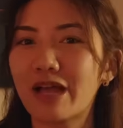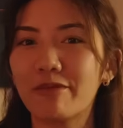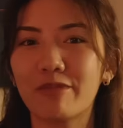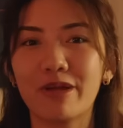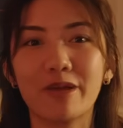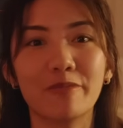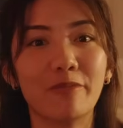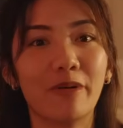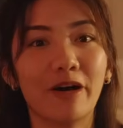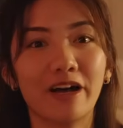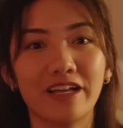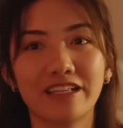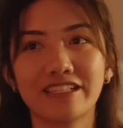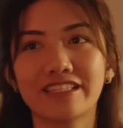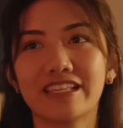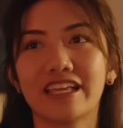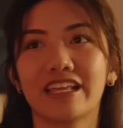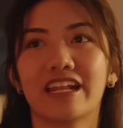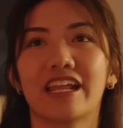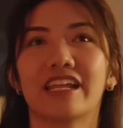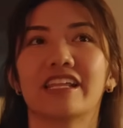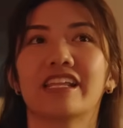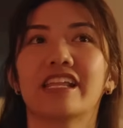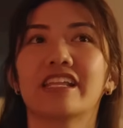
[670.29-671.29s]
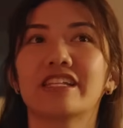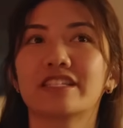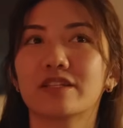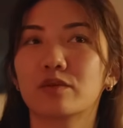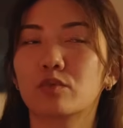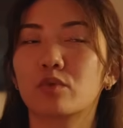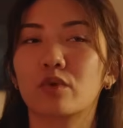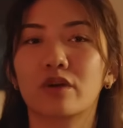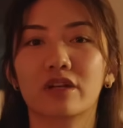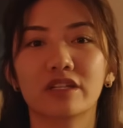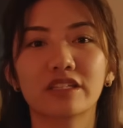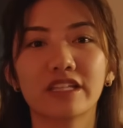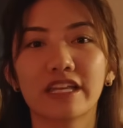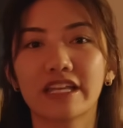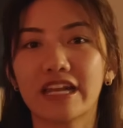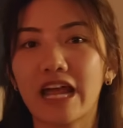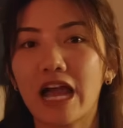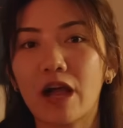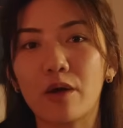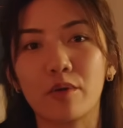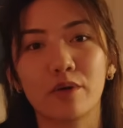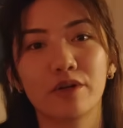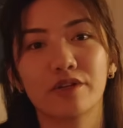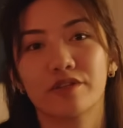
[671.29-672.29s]
my boss said I need to work late
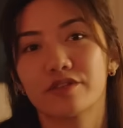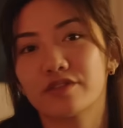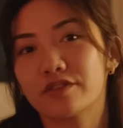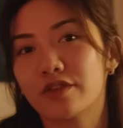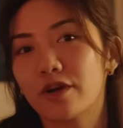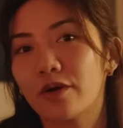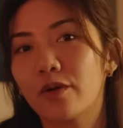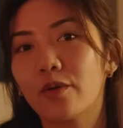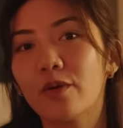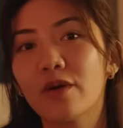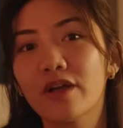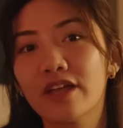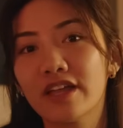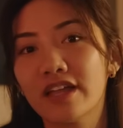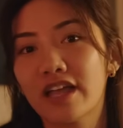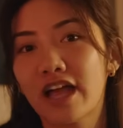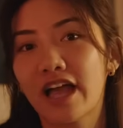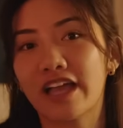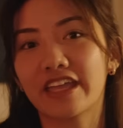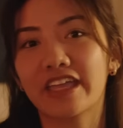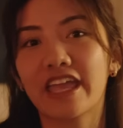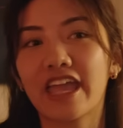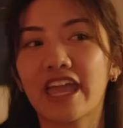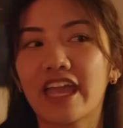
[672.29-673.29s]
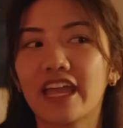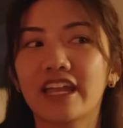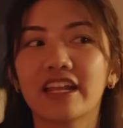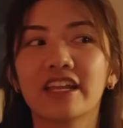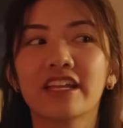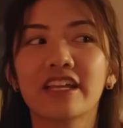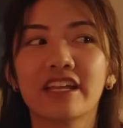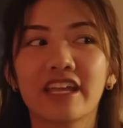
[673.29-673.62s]
hours, so I can't.